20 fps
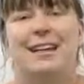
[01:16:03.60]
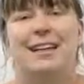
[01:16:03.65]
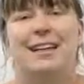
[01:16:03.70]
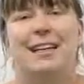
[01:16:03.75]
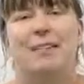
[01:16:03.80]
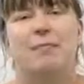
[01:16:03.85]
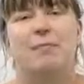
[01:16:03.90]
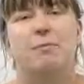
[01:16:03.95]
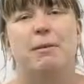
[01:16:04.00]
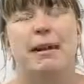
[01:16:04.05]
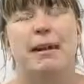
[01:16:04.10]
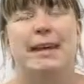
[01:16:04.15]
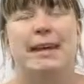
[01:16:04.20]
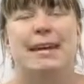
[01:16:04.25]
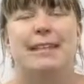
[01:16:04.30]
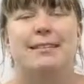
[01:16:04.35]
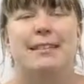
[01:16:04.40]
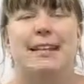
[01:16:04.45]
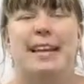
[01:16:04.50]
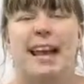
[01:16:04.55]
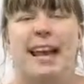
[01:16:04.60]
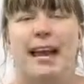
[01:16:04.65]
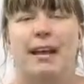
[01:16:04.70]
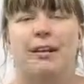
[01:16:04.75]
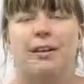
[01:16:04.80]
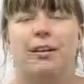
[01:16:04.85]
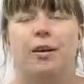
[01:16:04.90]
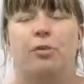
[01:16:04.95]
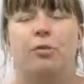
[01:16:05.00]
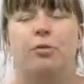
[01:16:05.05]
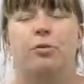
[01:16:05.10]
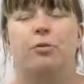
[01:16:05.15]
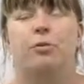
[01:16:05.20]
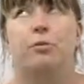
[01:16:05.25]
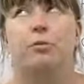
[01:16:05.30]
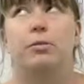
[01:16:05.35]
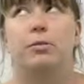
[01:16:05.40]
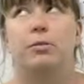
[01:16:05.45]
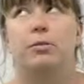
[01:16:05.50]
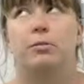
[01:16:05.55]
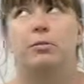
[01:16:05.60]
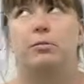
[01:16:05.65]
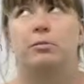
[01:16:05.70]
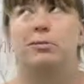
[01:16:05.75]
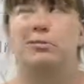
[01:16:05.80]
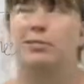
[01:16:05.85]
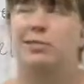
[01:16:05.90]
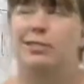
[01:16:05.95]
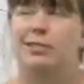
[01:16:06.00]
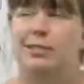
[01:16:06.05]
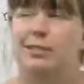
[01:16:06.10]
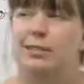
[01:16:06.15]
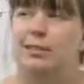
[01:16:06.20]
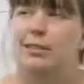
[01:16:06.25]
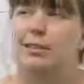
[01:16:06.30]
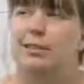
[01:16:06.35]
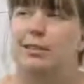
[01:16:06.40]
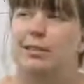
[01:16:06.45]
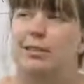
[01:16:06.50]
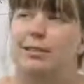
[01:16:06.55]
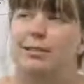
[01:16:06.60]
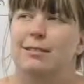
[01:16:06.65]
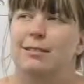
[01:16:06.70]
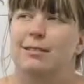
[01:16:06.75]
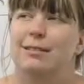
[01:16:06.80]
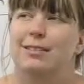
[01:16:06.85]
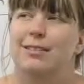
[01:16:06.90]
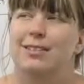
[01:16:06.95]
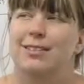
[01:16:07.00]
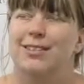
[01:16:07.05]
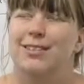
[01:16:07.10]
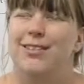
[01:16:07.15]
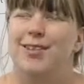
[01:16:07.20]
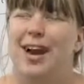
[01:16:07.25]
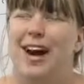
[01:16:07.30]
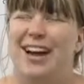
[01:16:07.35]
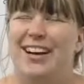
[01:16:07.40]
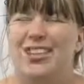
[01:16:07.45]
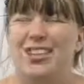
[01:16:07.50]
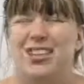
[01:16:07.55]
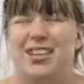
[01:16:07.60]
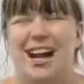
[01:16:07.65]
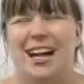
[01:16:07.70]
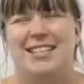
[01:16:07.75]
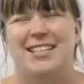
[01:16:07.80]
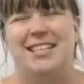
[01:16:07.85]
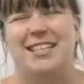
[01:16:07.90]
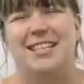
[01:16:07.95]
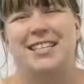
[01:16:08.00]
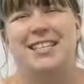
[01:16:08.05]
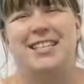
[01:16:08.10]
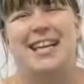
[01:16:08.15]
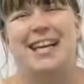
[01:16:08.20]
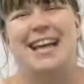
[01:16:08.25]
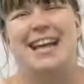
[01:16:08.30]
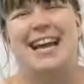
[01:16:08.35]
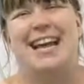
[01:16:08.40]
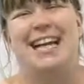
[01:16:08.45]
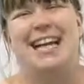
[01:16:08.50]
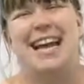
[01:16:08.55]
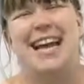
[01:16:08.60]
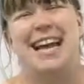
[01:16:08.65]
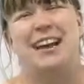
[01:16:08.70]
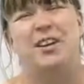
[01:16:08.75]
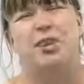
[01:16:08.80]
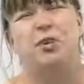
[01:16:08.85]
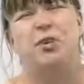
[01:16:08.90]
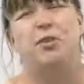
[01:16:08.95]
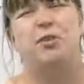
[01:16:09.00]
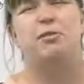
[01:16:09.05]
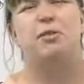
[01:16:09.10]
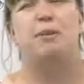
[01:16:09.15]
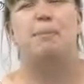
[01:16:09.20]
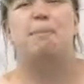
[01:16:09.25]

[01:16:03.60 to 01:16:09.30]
I'll give you a hint. It can't go through, no, actually, I was going to say it can't go through